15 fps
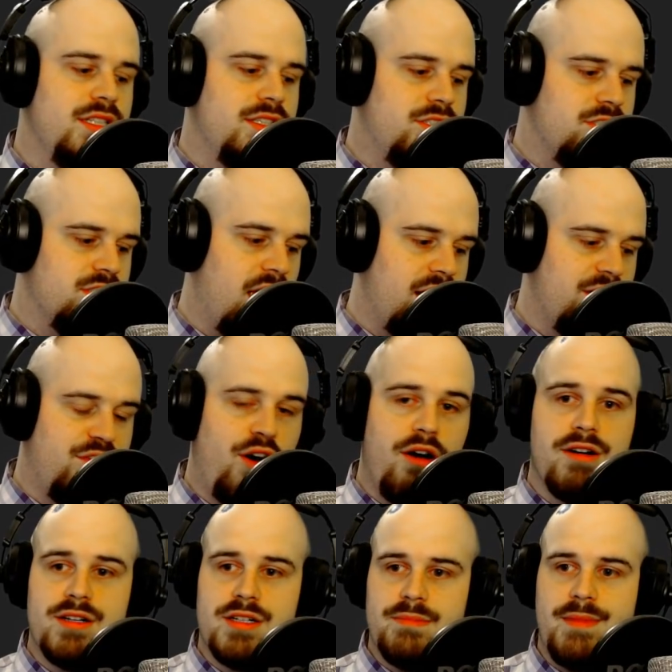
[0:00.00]
It's just kind of
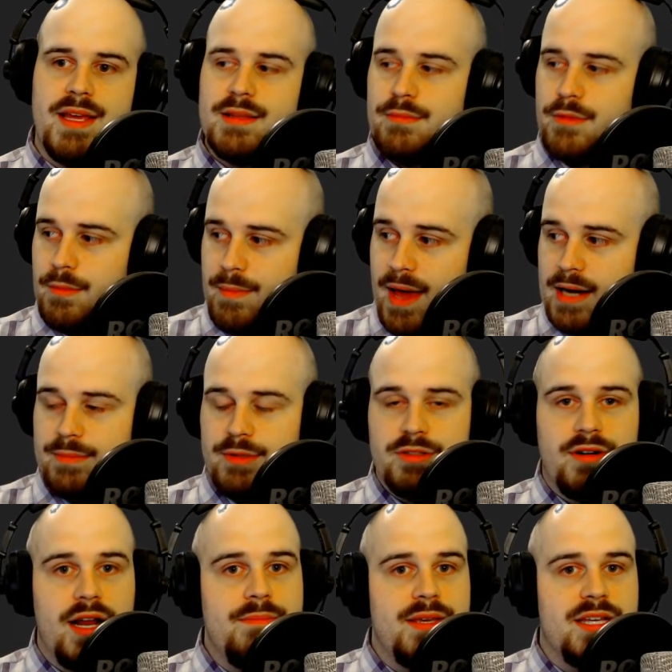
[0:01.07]
hard to make them compatible, right?